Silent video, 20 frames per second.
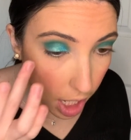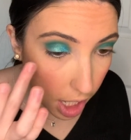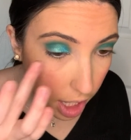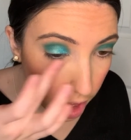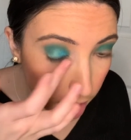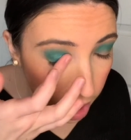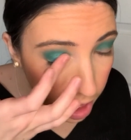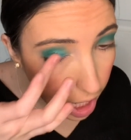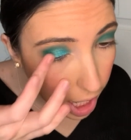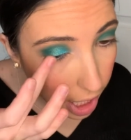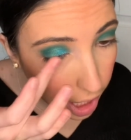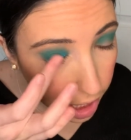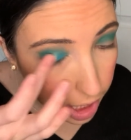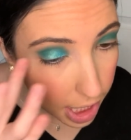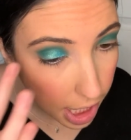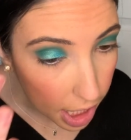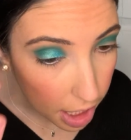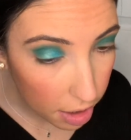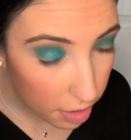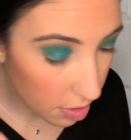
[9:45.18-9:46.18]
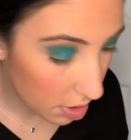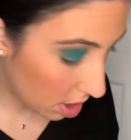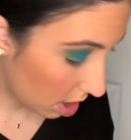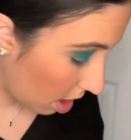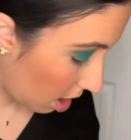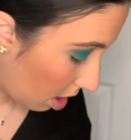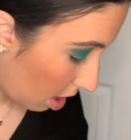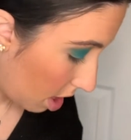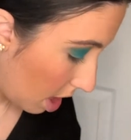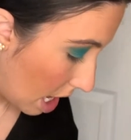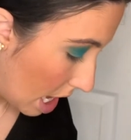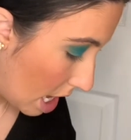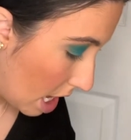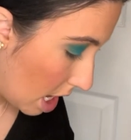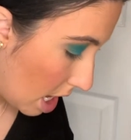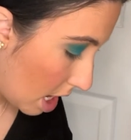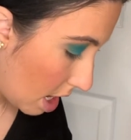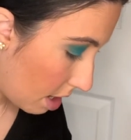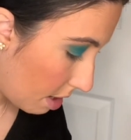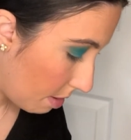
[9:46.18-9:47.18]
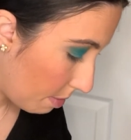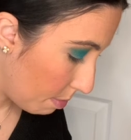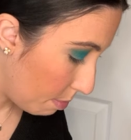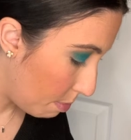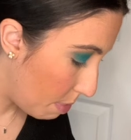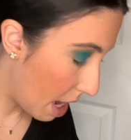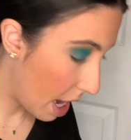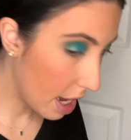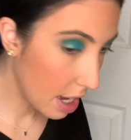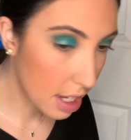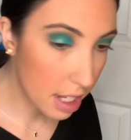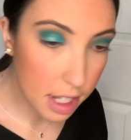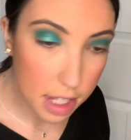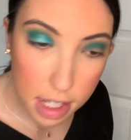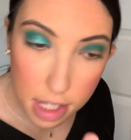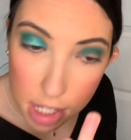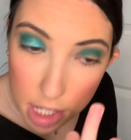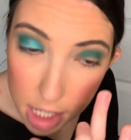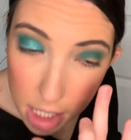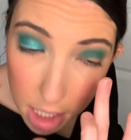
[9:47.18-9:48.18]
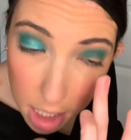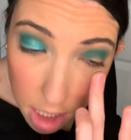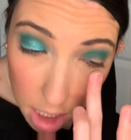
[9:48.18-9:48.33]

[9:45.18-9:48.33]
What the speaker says: that gives the best